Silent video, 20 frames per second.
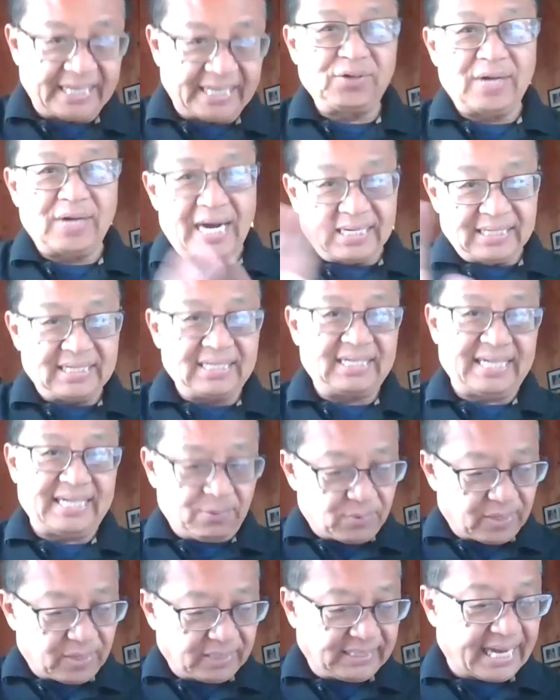begin to
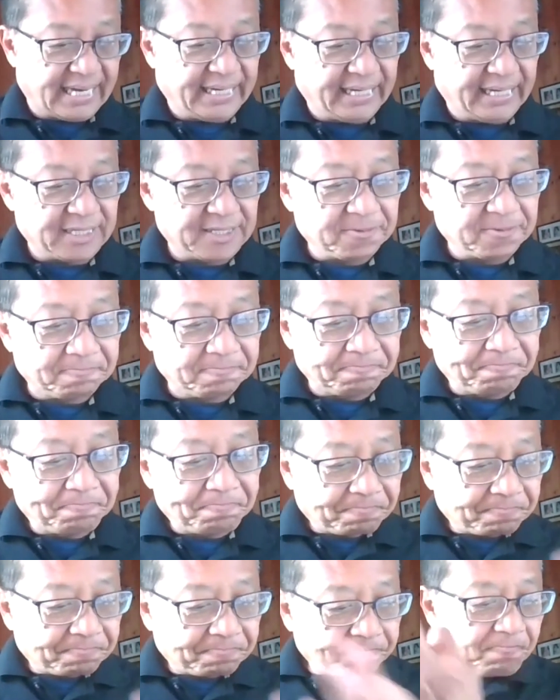understand what that is.
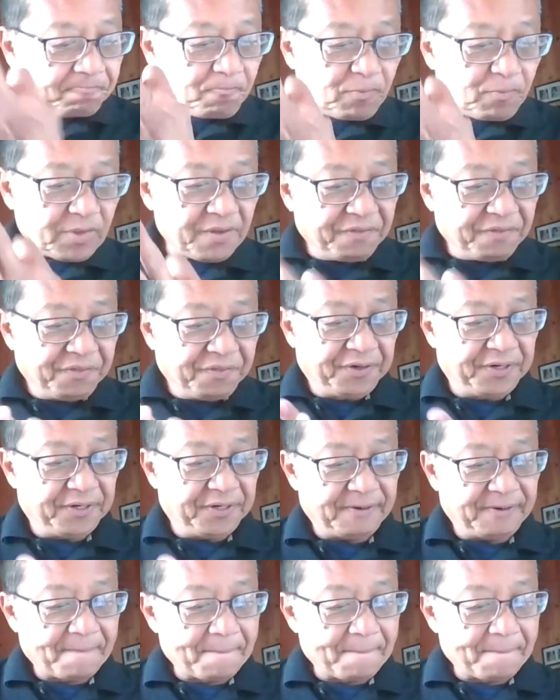Third,